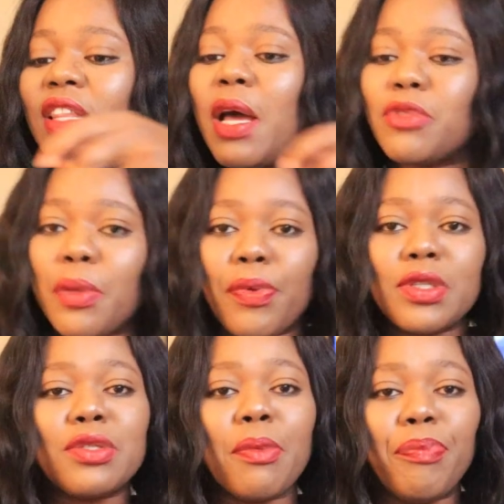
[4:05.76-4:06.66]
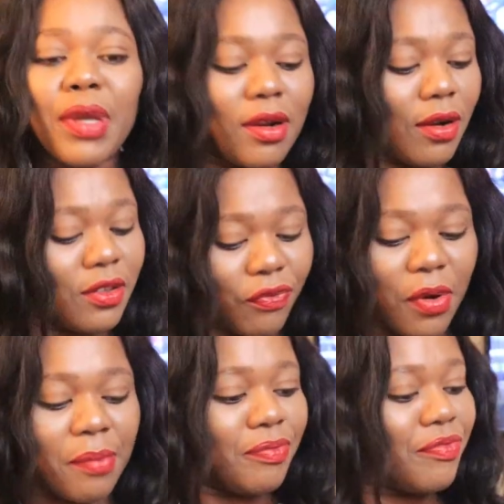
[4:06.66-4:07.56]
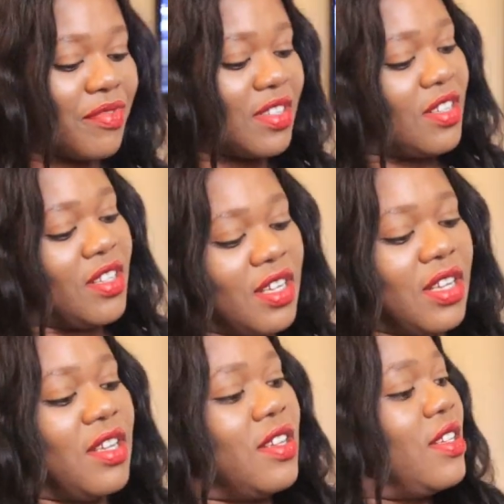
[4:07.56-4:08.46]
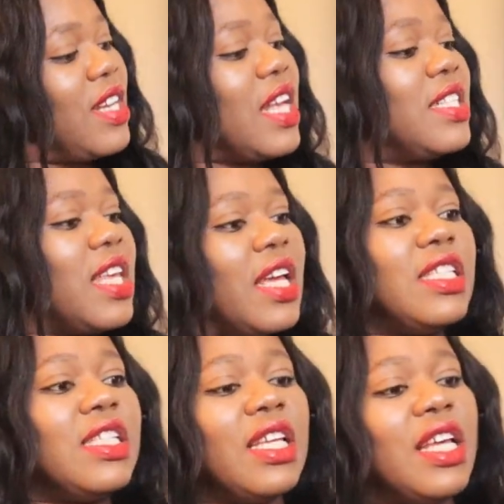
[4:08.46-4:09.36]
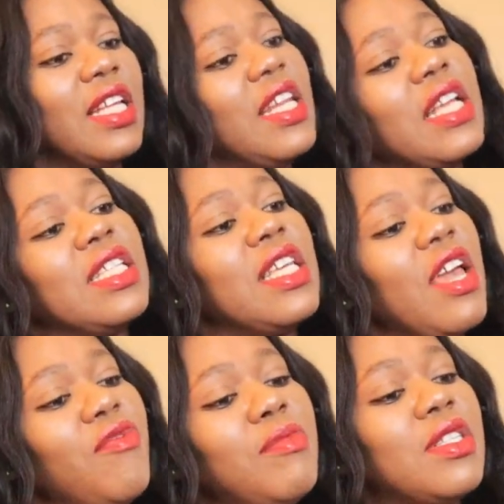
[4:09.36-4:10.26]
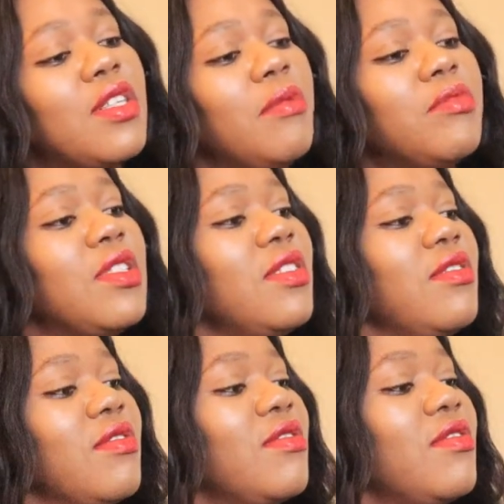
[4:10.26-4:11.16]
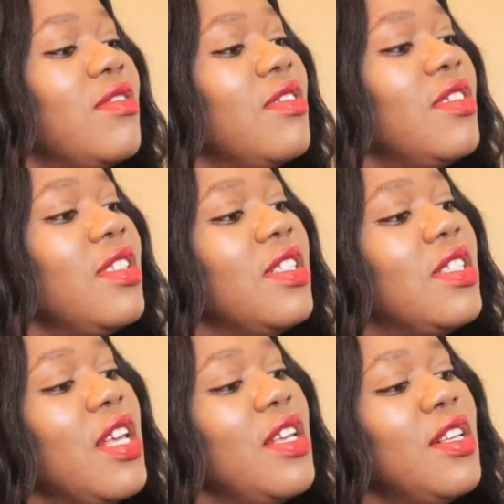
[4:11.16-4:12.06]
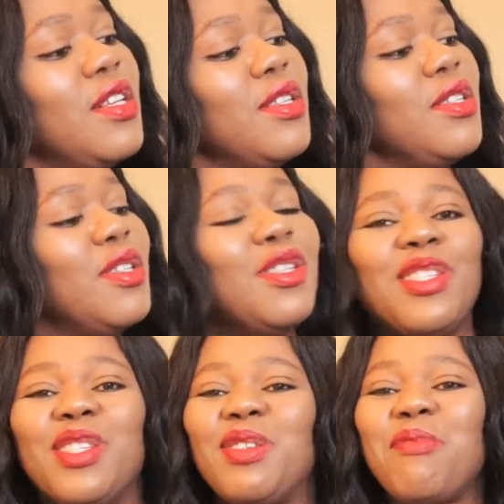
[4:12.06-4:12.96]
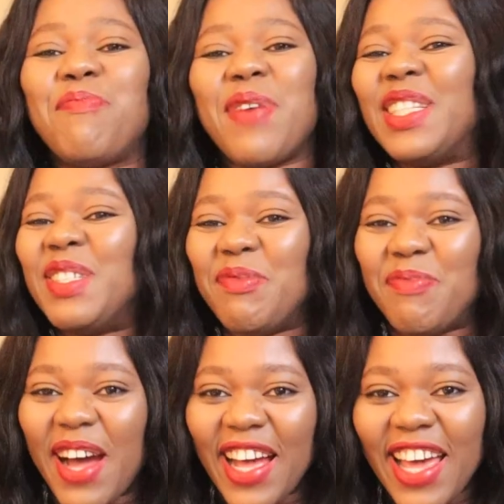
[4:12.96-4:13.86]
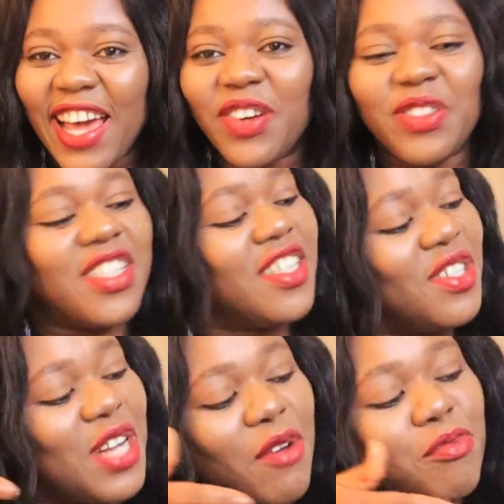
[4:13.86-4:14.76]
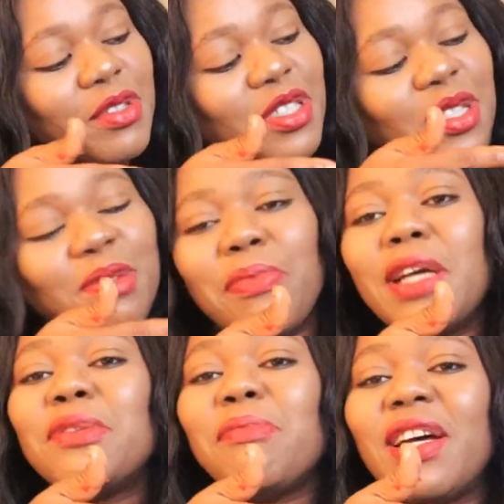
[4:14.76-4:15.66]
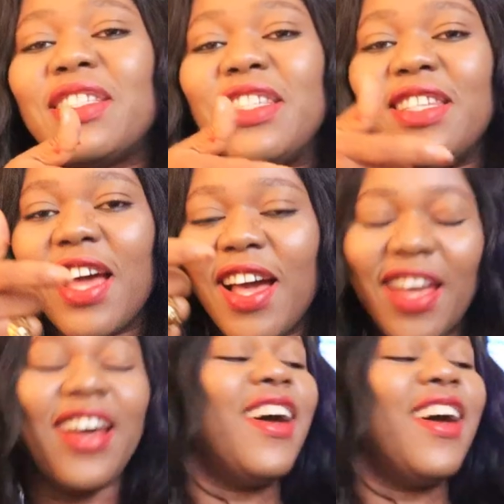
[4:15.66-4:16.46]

that I'm supposed to pick clothes from now said that she gave me something. You say super duper. Hey, she should have put super duper Tina.